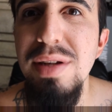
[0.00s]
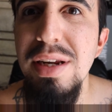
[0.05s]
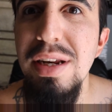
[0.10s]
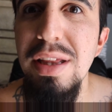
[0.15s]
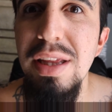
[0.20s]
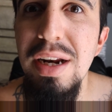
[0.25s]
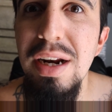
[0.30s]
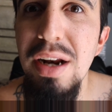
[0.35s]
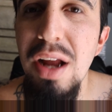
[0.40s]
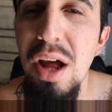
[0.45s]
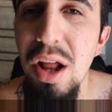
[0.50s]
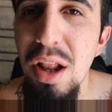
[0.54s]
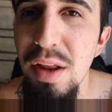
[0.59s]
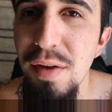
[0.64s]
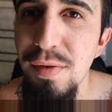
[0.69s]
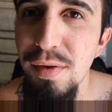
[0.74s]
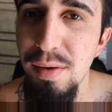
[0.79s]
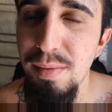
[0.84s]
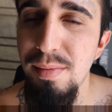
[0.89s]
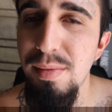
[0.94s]
I deleted all
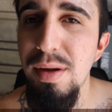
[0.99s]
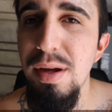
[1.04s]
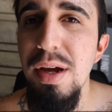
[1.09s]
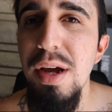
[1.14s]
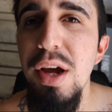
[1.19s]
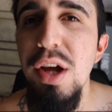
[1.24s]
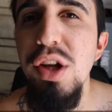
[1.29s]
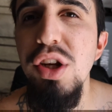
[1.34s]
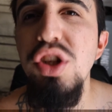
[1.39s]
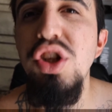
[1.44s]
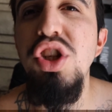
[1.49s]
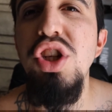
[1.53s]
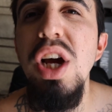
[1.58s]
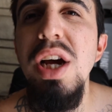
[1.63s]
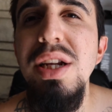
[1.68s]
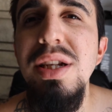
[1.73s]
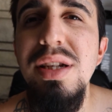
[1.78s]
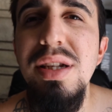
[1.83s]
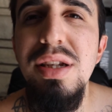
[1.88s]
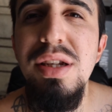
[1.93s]
of them
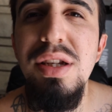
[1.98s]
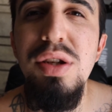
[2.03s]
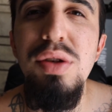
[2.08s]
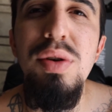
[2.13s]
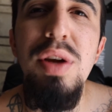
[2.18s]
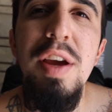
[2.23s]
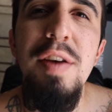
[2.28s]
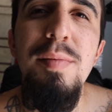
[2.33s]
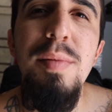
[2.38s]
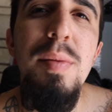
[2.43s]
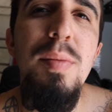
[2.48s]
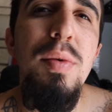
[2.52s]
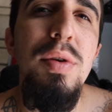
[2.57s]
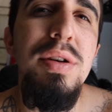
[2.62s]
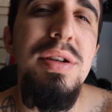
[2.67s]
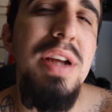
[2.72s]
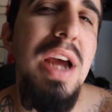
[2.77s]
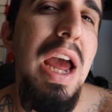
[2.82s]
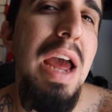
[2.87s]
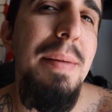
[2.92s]
just to give me more
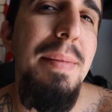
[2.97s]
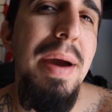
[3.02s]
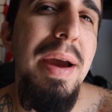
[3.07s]
time.